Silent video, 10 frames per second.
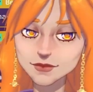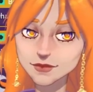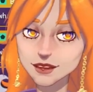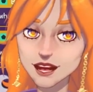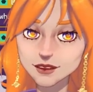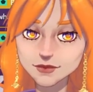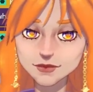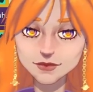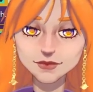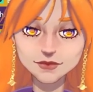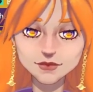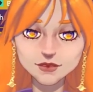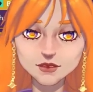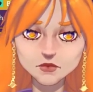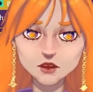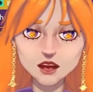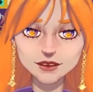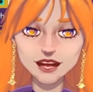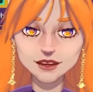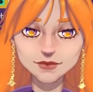Dead? So I
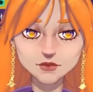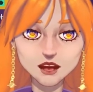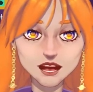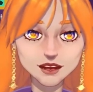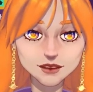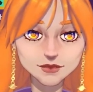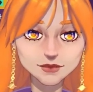kicked the bucket?